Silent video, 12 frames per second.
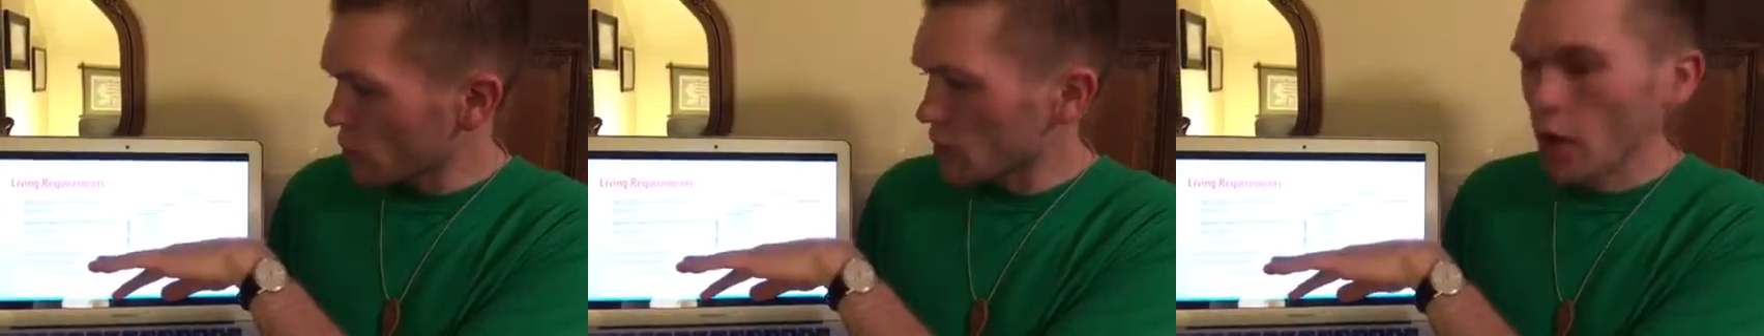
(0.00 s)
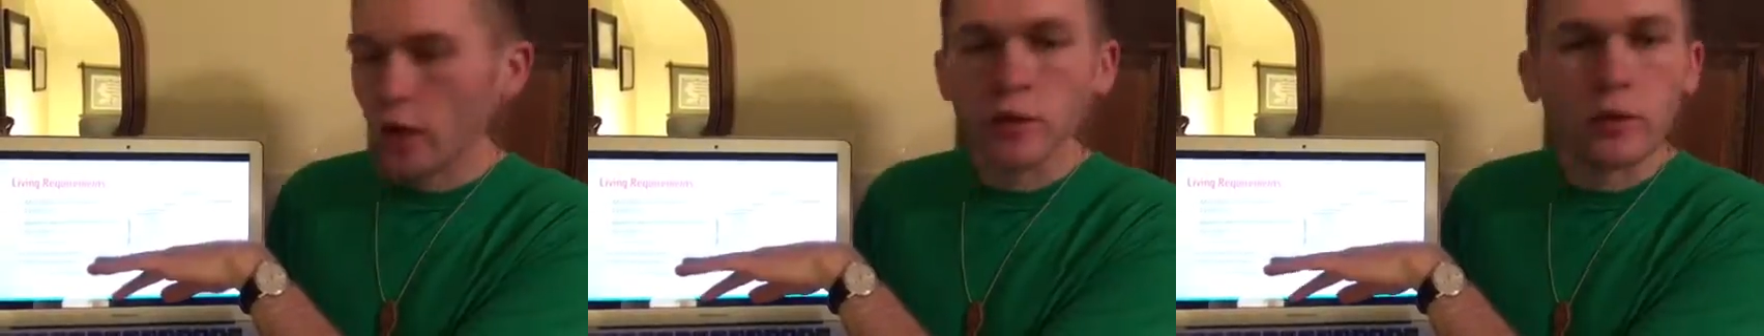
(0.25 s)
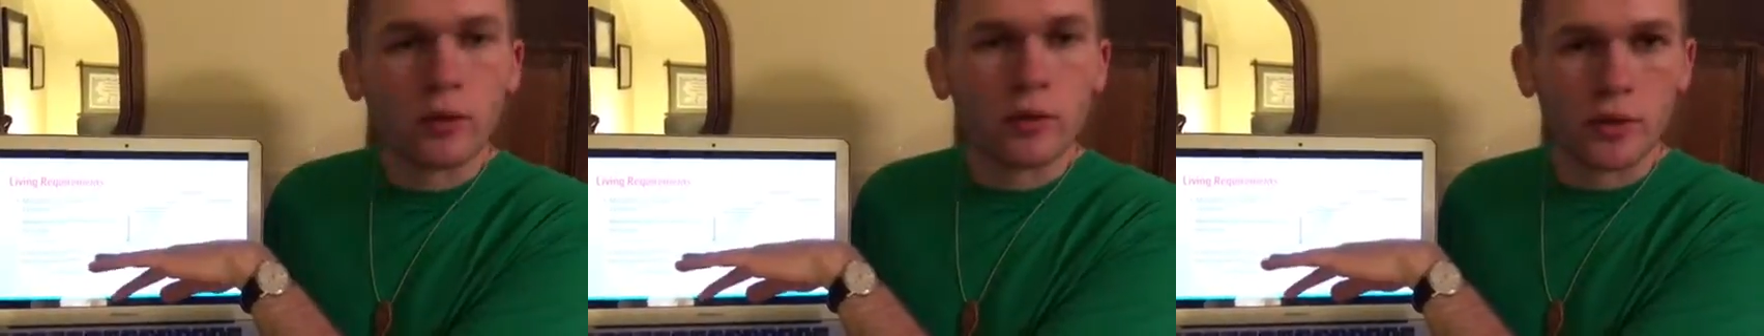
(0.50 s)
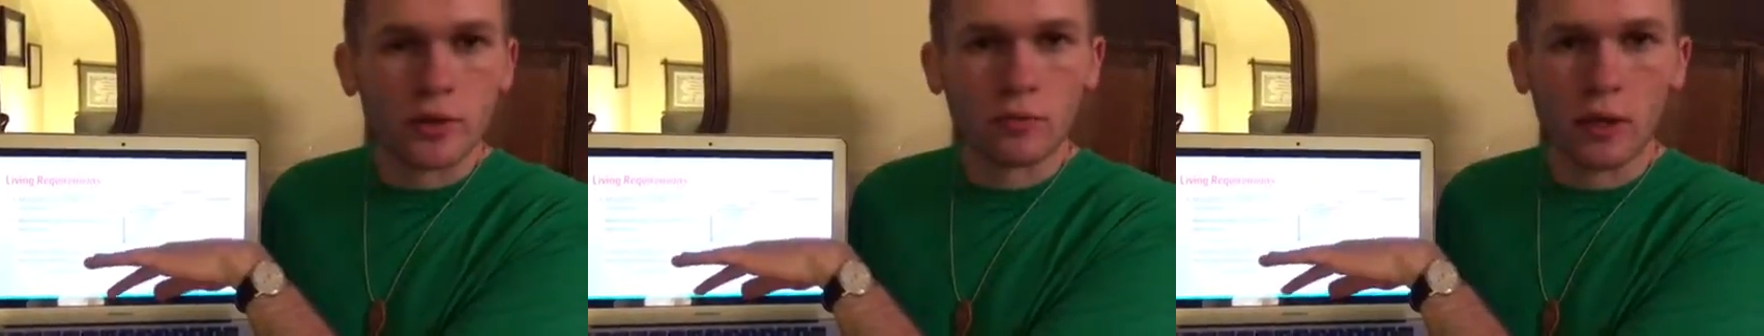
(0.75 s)

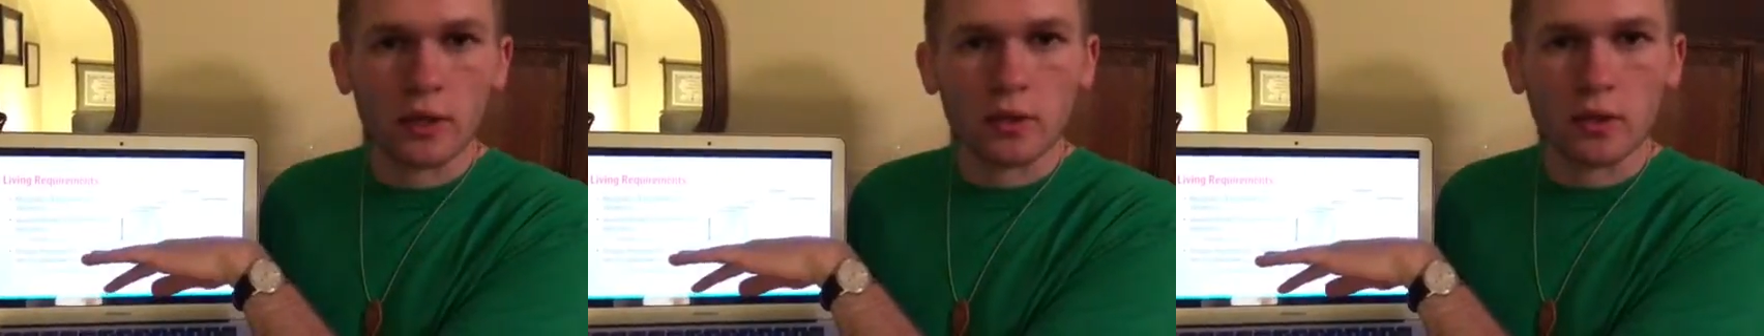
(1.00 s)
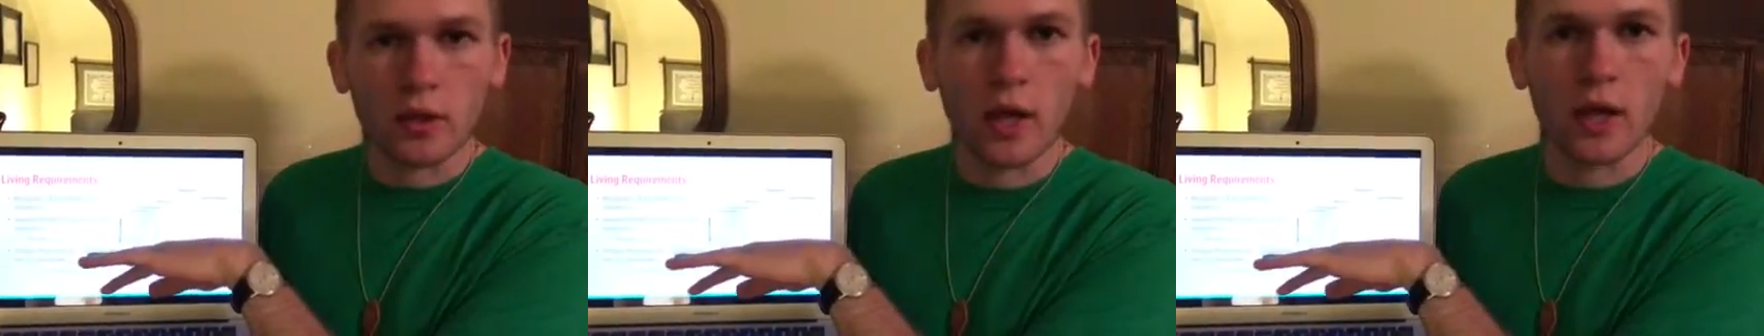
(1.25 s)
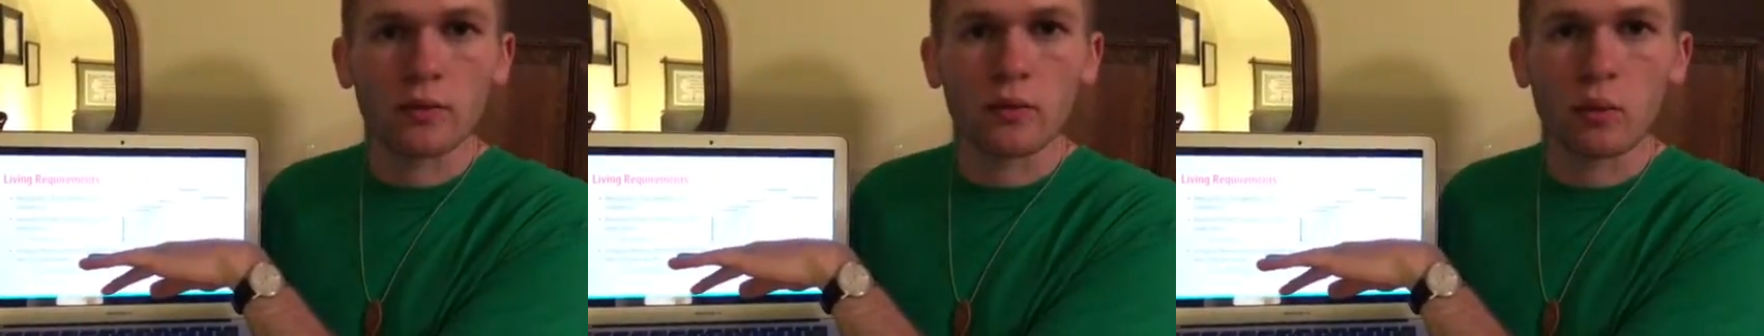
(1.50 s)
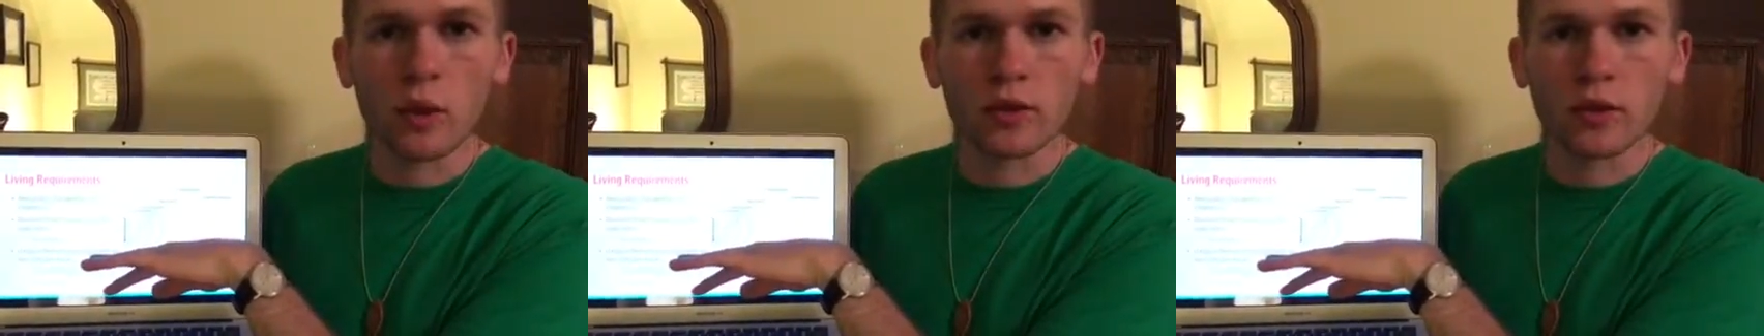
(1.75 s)
doctors especially have to
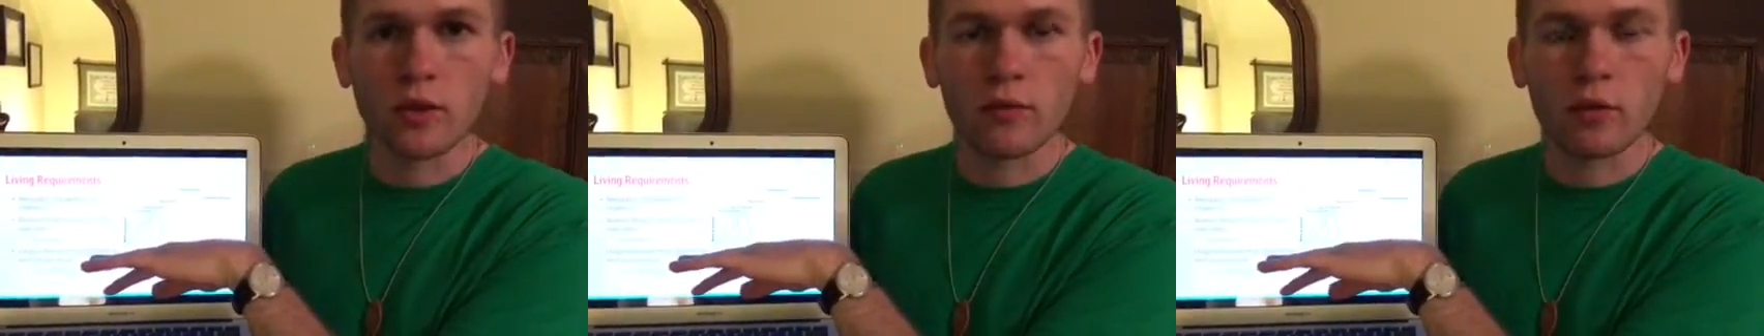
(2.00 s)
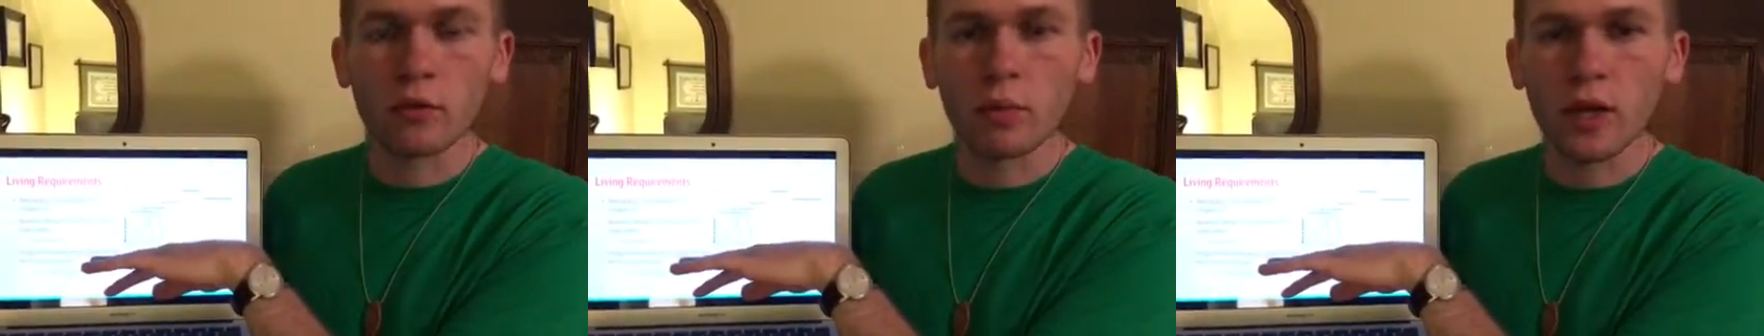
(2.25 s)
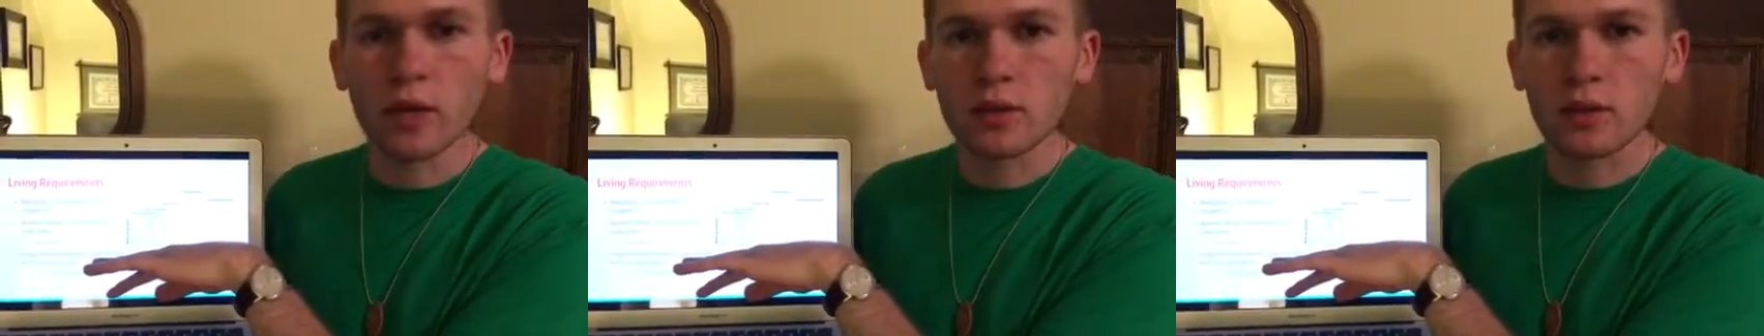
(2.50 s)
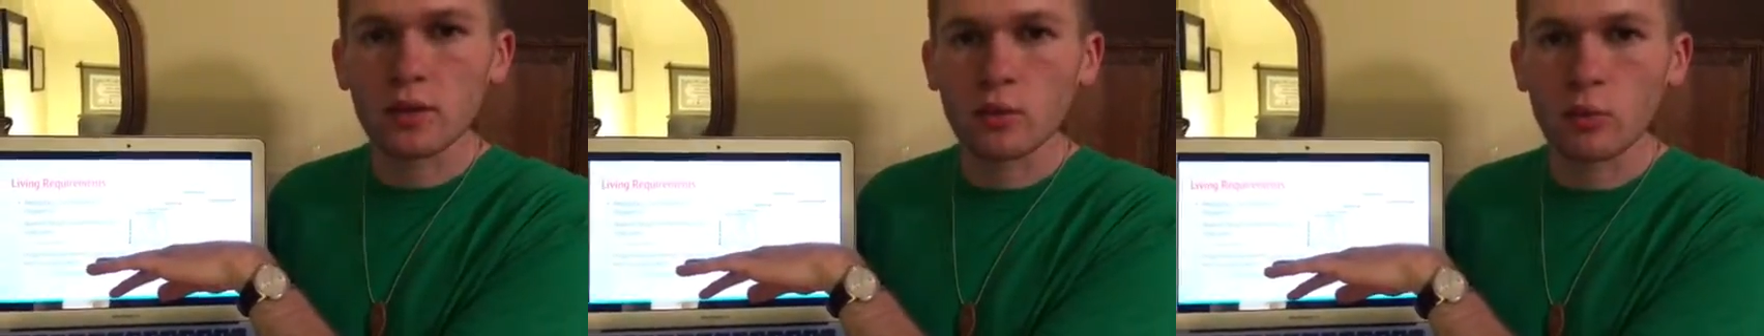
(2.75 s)
watch out for their patients